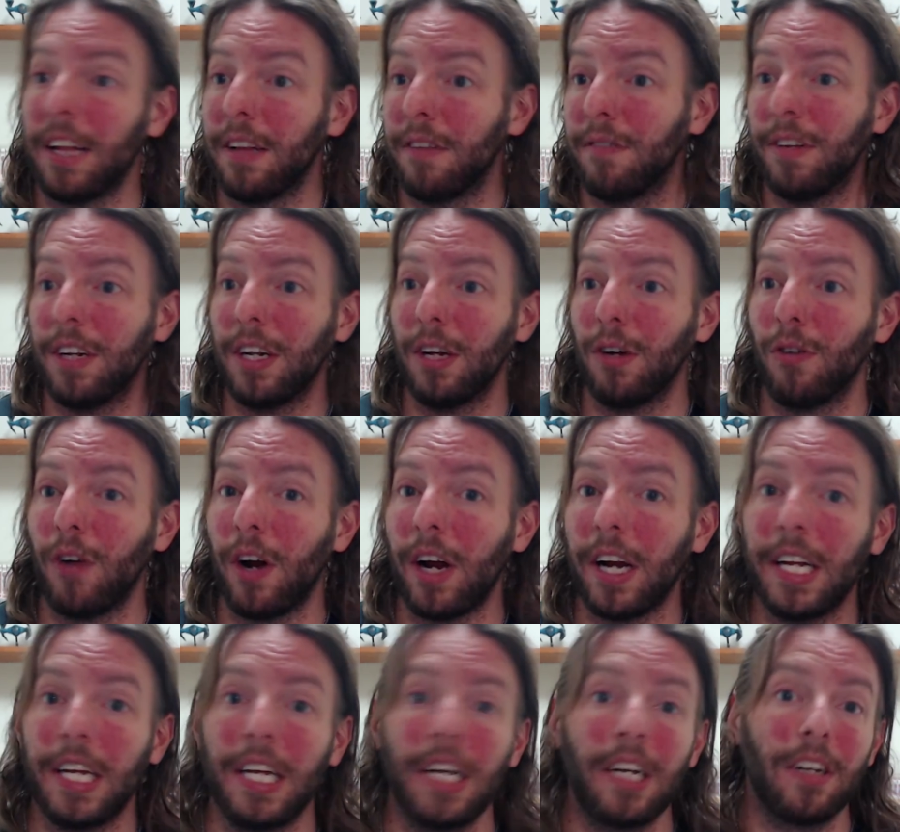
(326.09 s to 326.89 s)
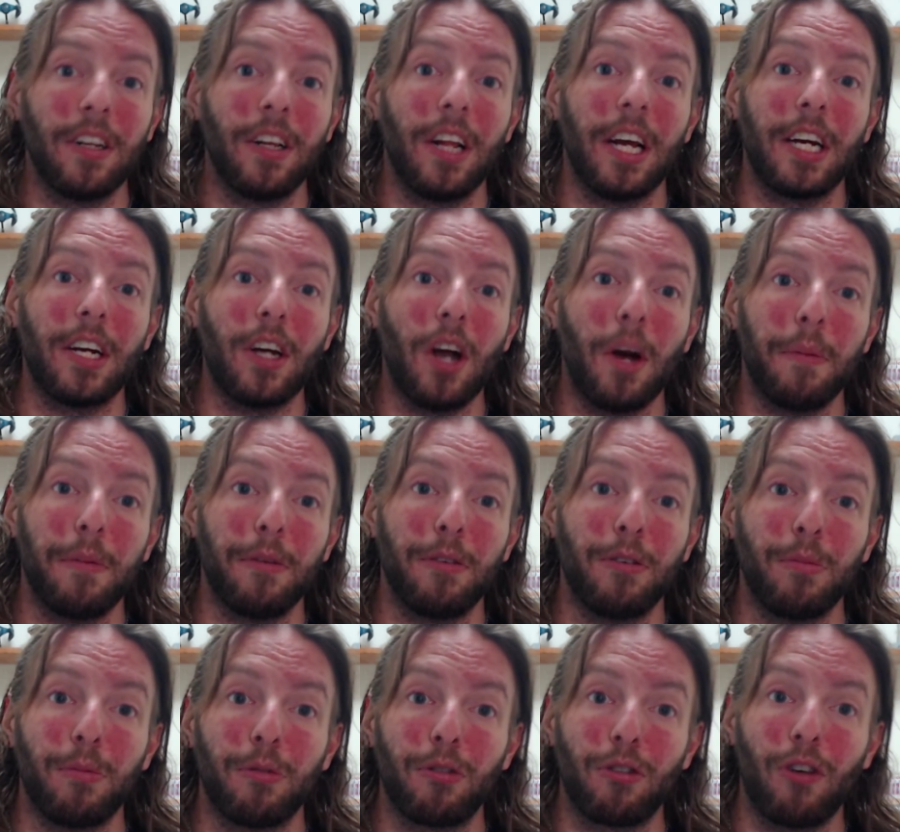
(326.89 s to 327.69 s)
the video right here. Like, comment,
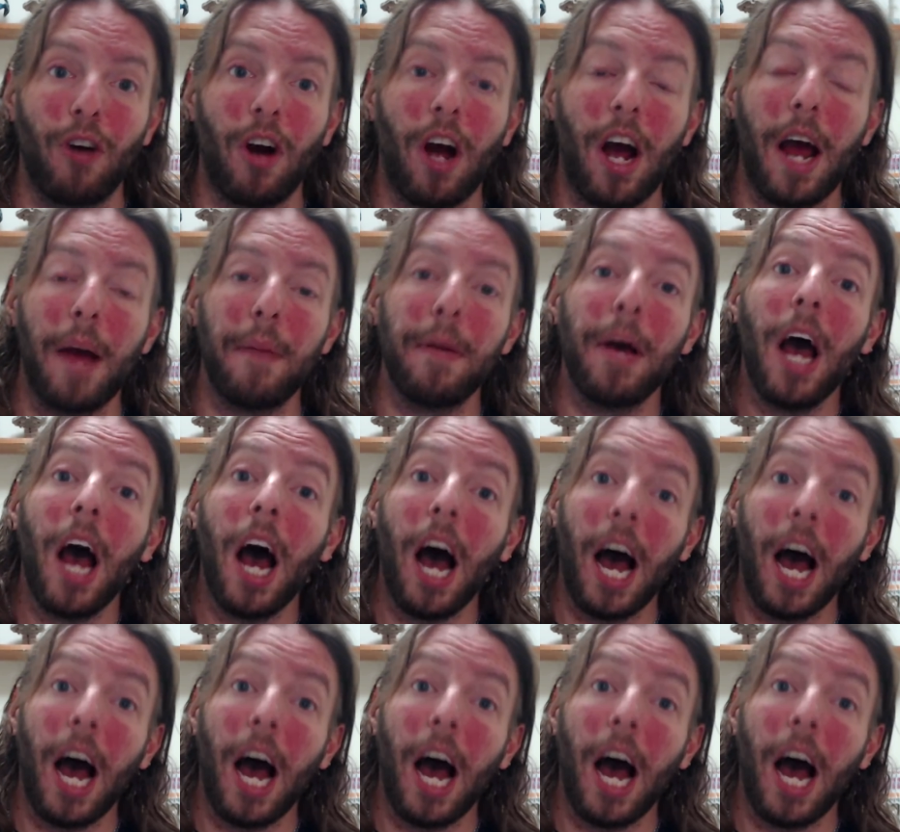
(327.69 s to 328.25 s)
subscribe.